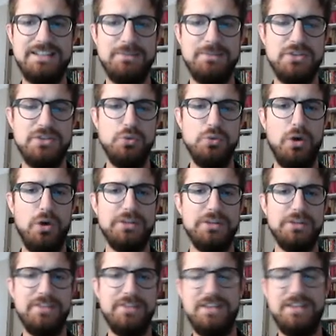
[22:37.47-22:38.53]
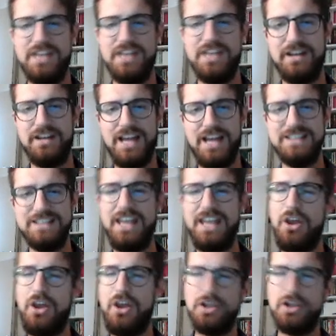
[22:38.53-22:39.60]
that you want and that the other guys
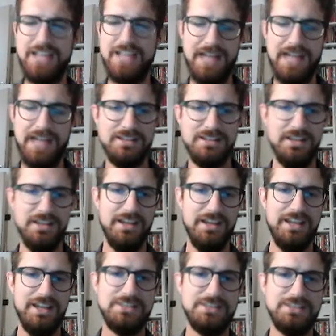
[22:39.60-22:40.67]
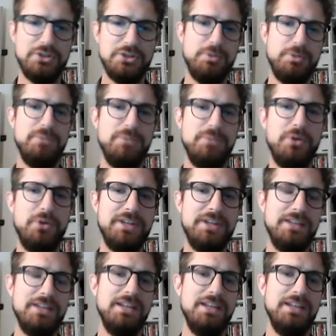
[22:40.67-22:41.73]
cannot get. It's also pretty
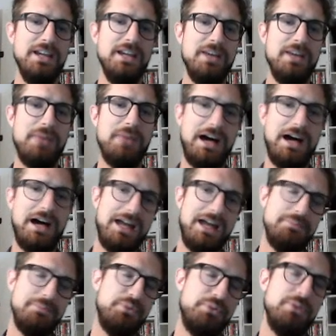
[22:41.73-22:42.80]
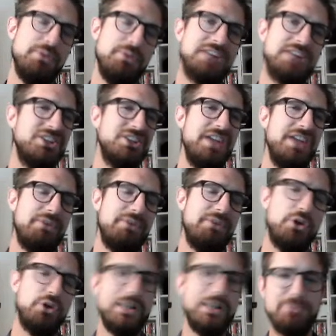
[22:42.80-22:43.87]
important, but pretty much never
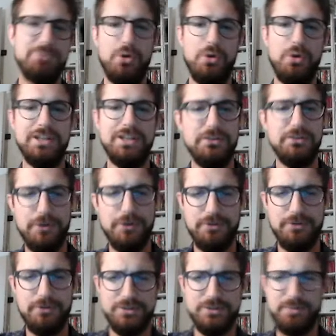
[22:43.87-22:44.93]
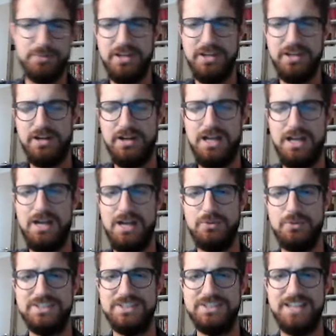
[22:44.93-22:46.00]
go exploring if you're the first player, I
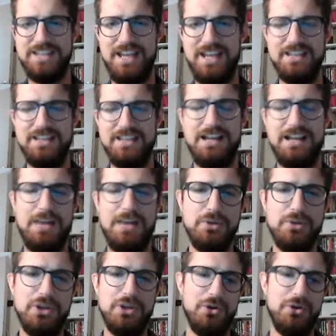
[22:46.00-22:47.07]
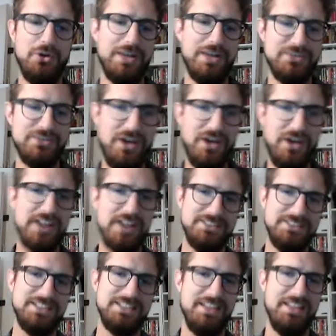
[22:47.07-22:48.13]
would say. I would go as far as to
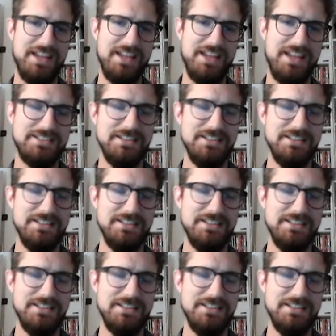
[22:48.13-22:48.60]
say that.